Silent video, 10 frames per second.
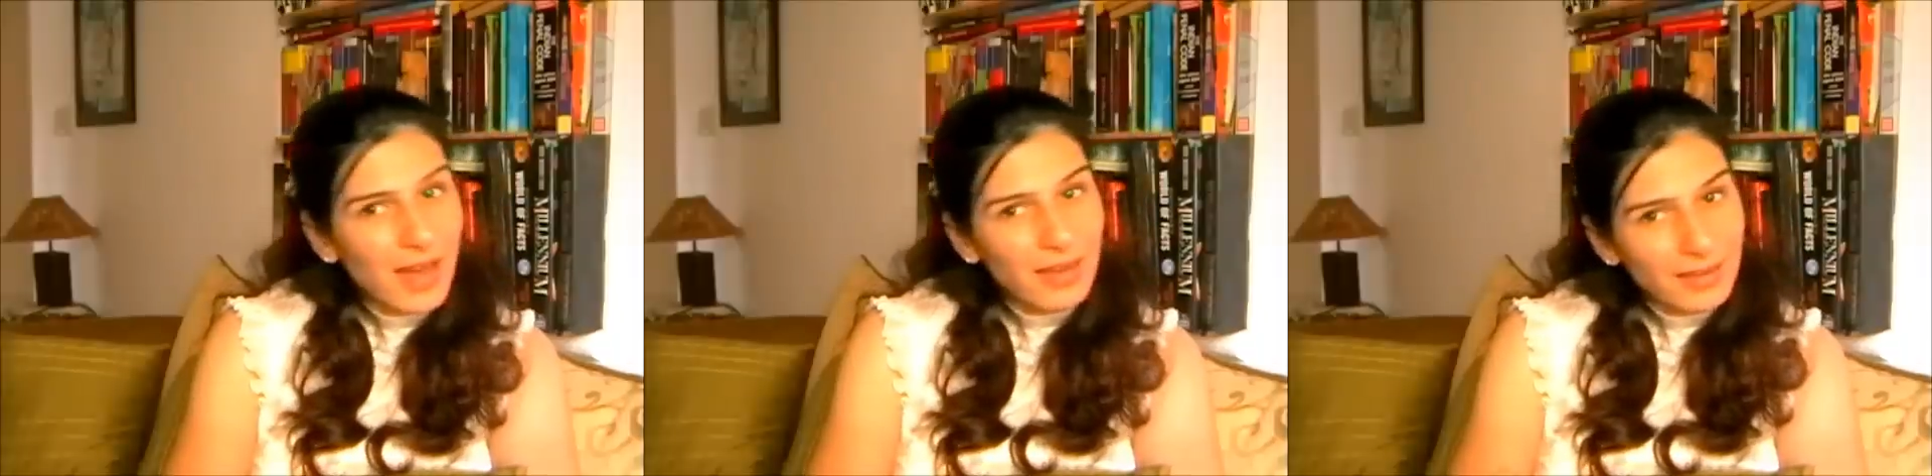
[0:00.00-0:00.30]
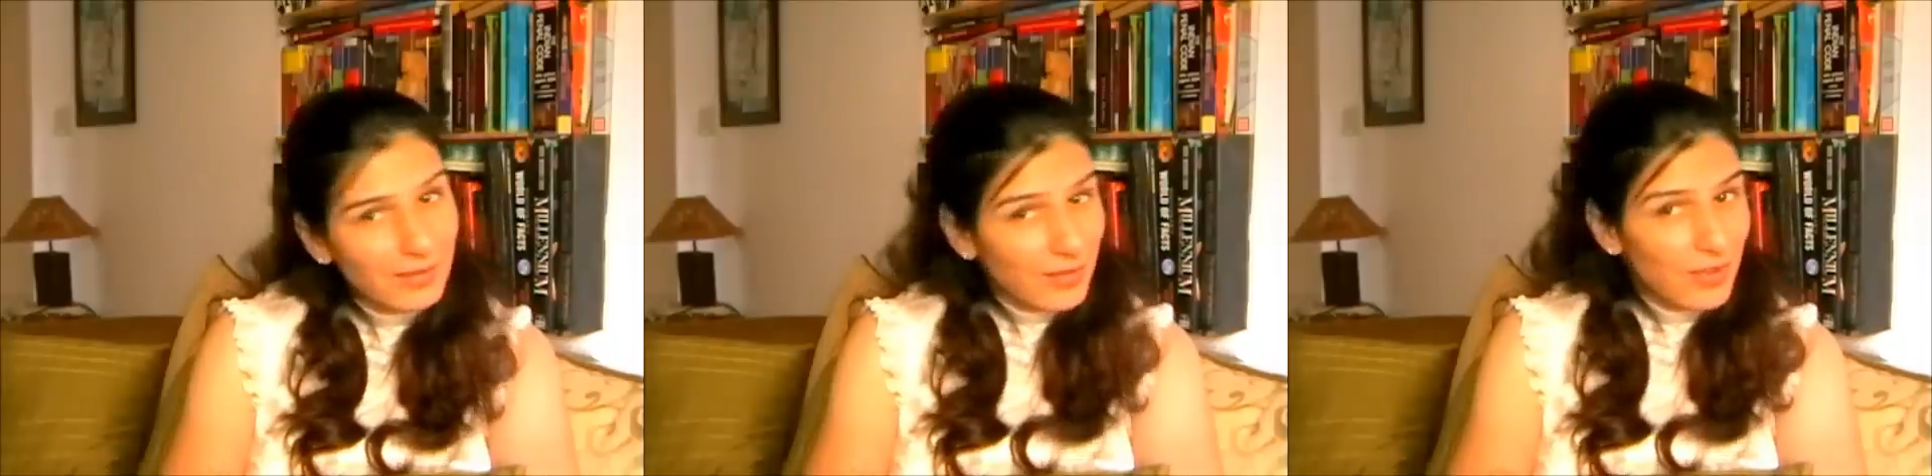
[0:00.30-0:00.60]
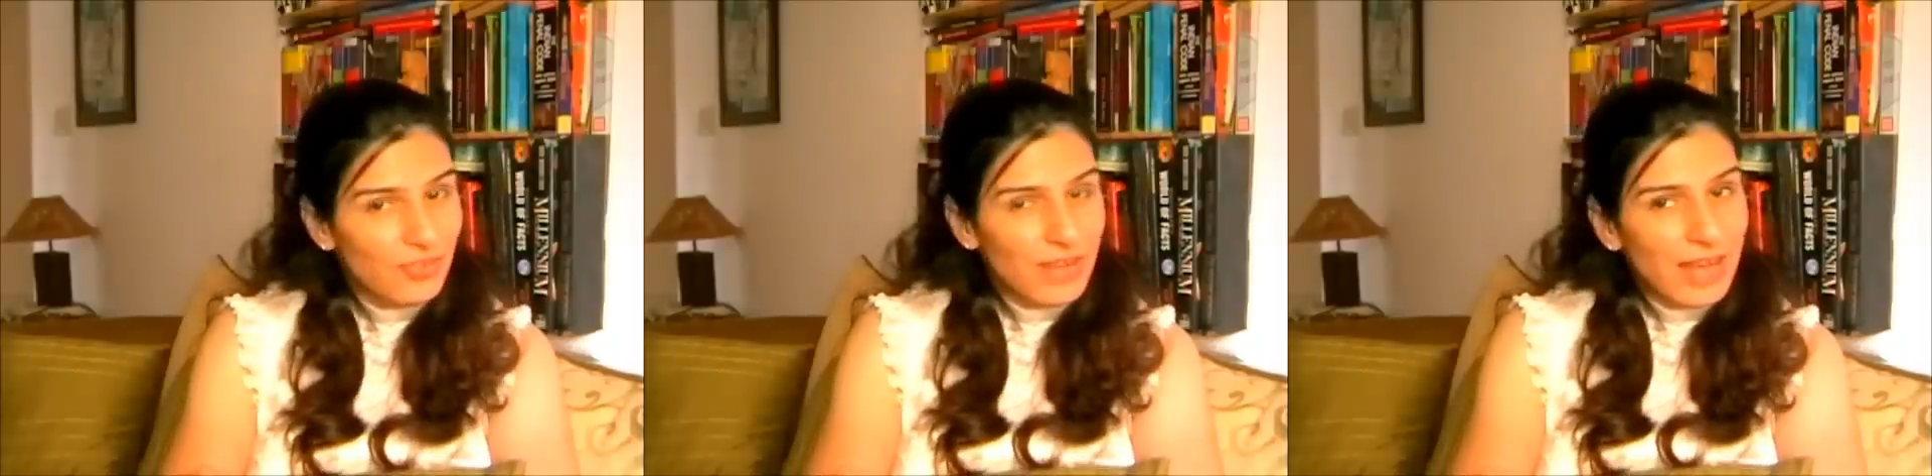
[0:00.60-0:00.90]

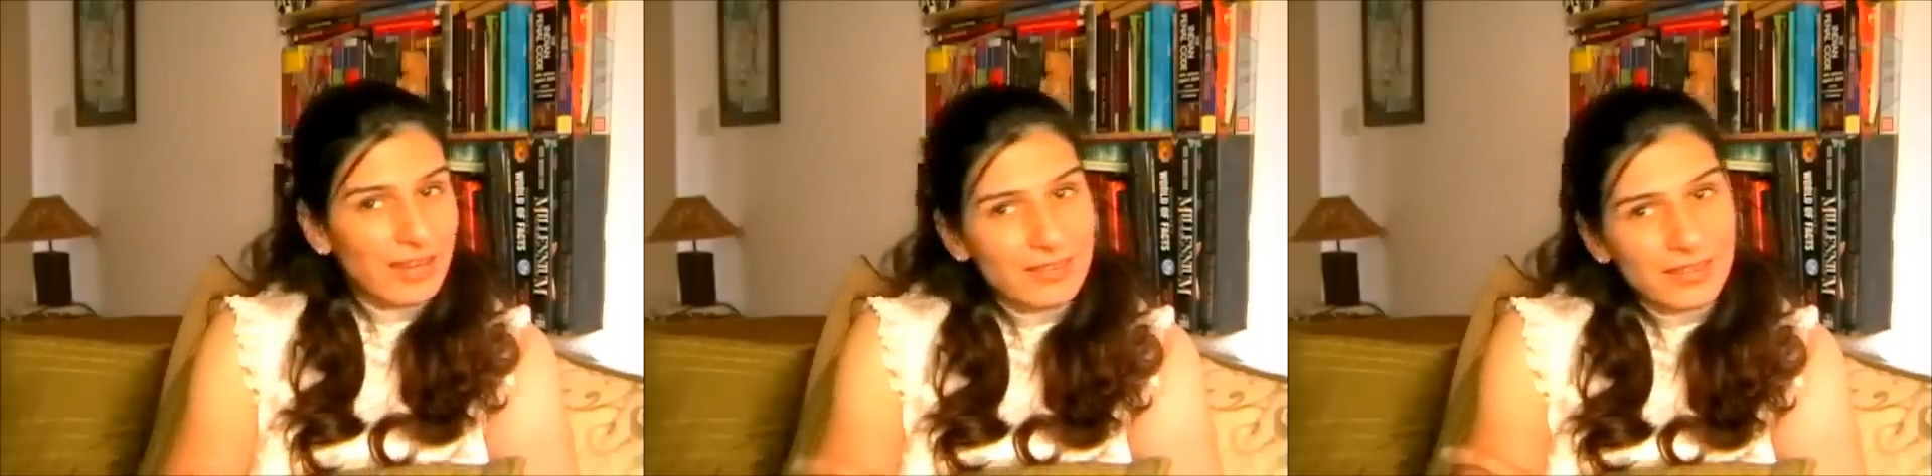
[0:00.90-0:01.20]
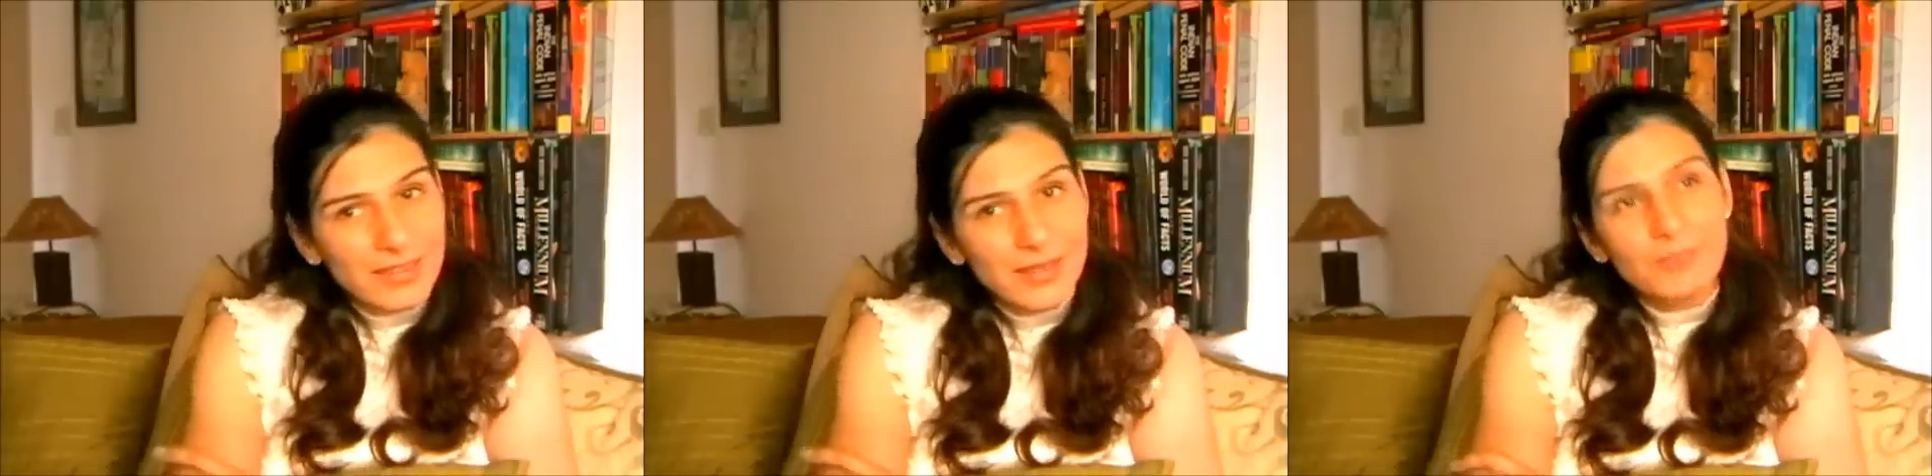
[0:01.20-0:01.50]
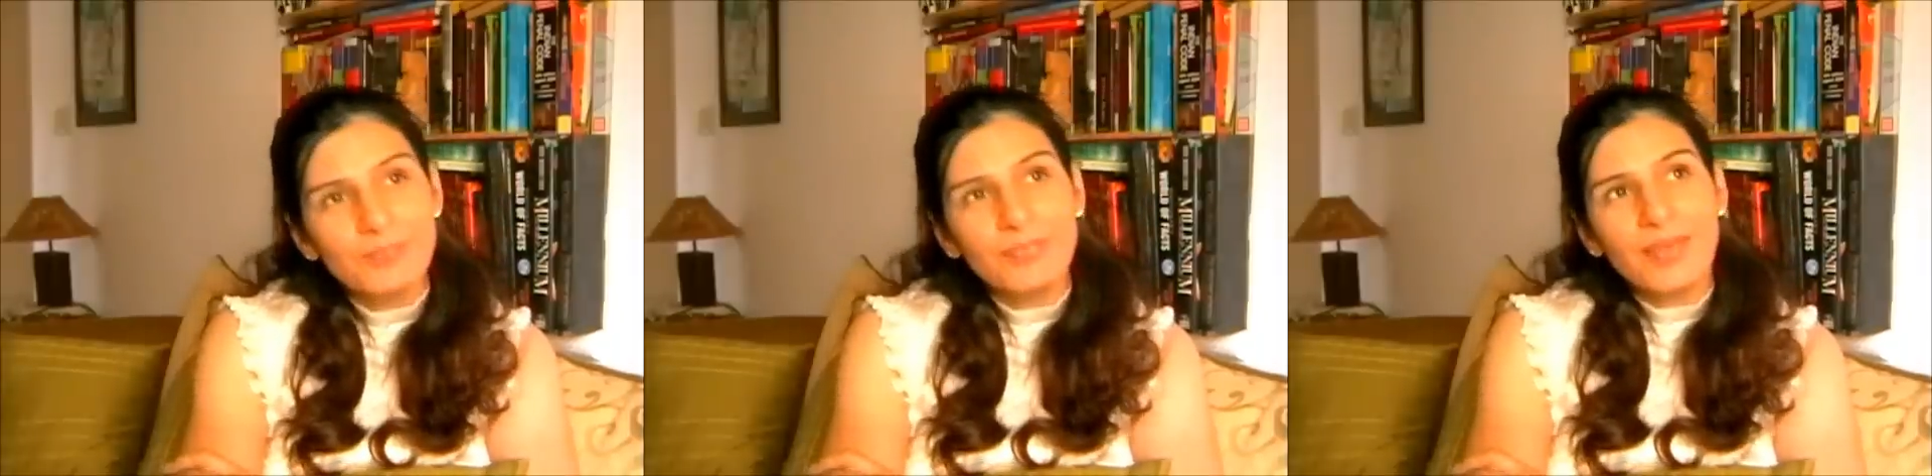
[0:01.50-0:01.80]
unconventionality,